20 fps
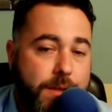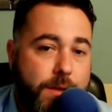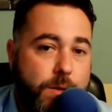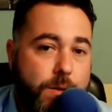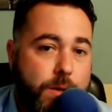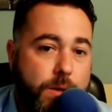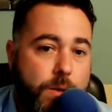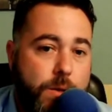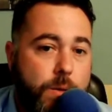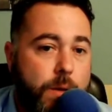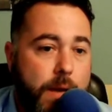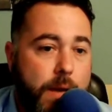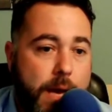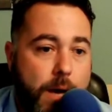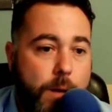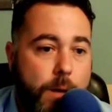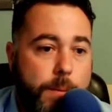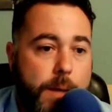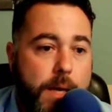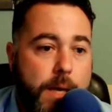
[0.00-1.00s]
you that you can
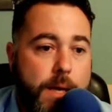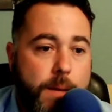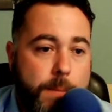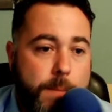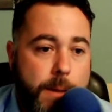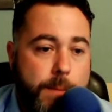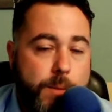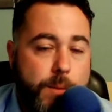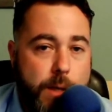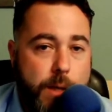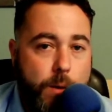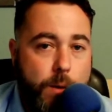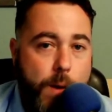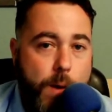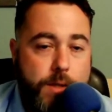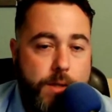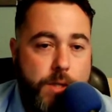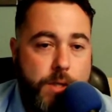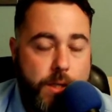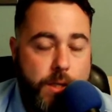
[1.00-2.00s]
help people that are
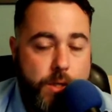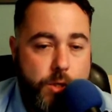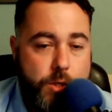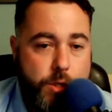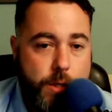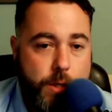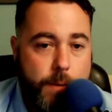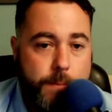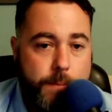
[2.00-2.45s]
watching this show.